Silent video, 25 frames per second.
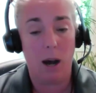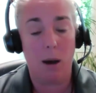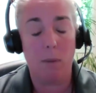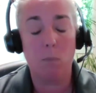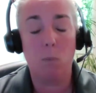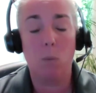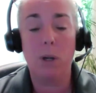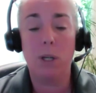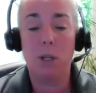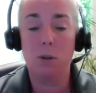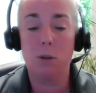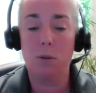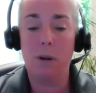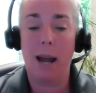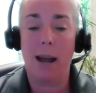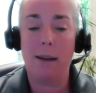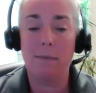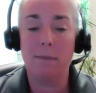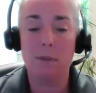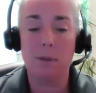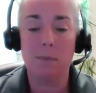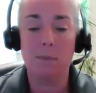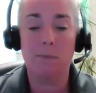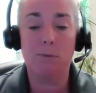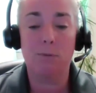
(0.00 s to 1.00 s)
We do have
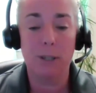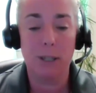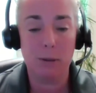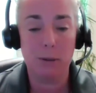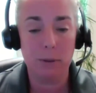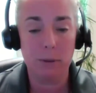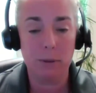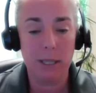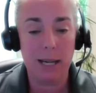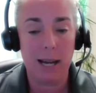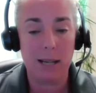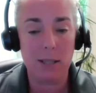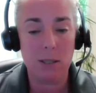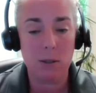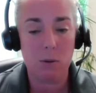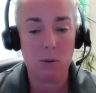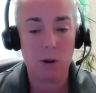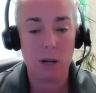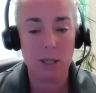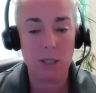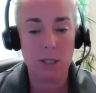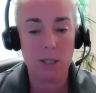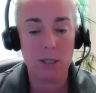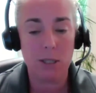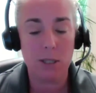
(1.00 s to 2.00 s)
some frequently asked
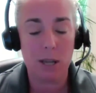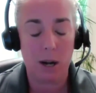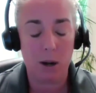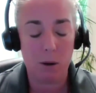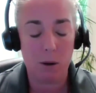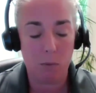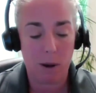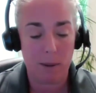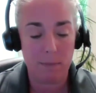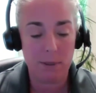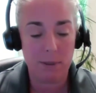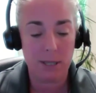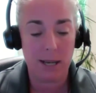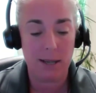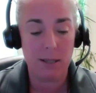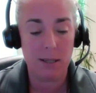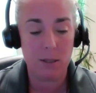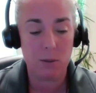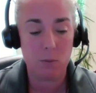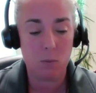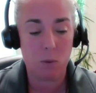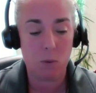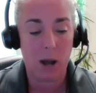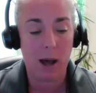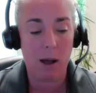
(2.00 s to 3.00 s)
questions on our website
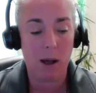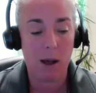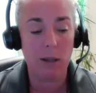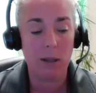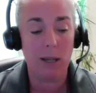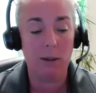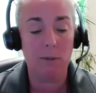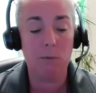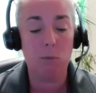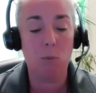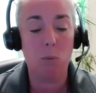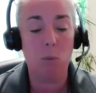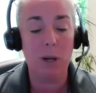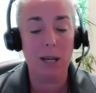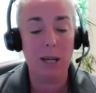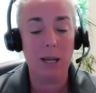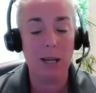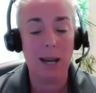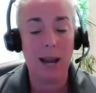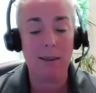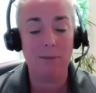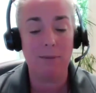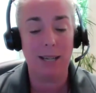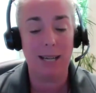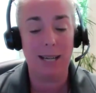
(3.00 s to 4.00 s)
as well. If we
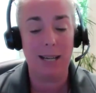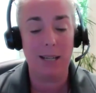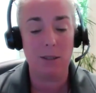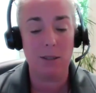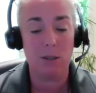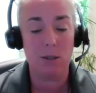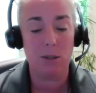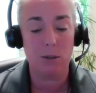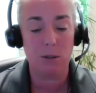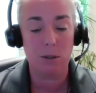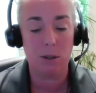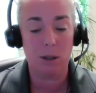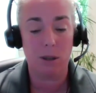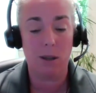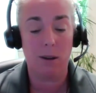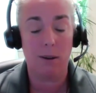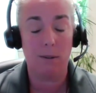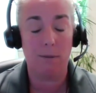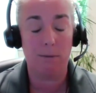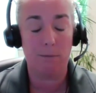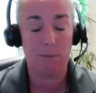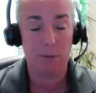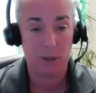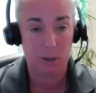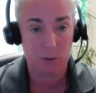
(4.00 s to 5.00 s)
have answered the
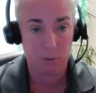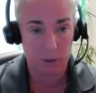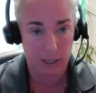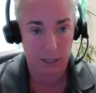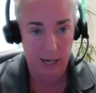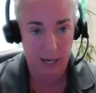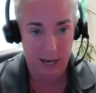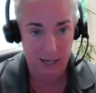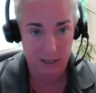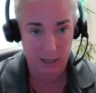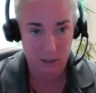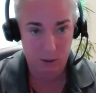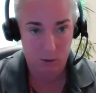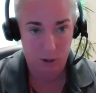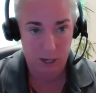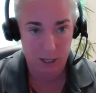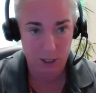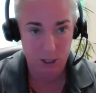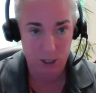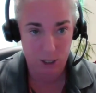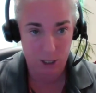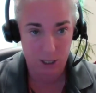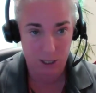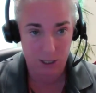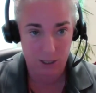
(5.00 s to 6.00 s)
frequently asked
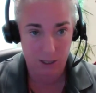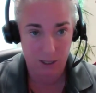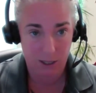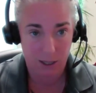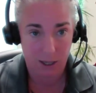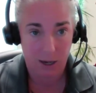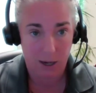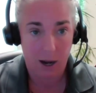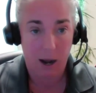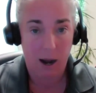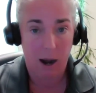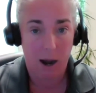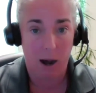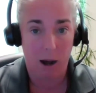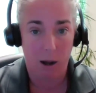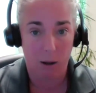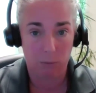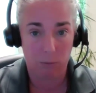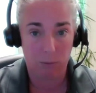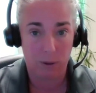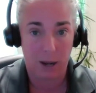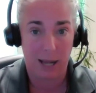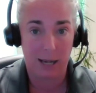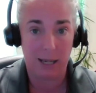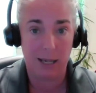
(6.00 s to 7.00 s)
question
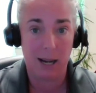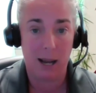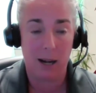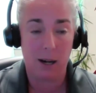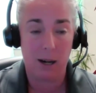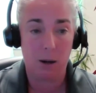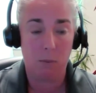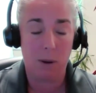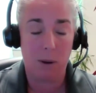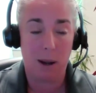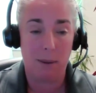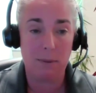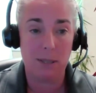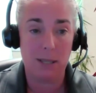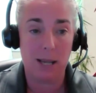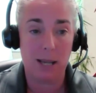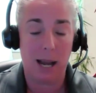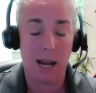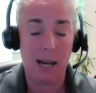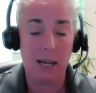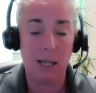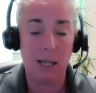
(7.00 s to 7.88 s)
already on our website,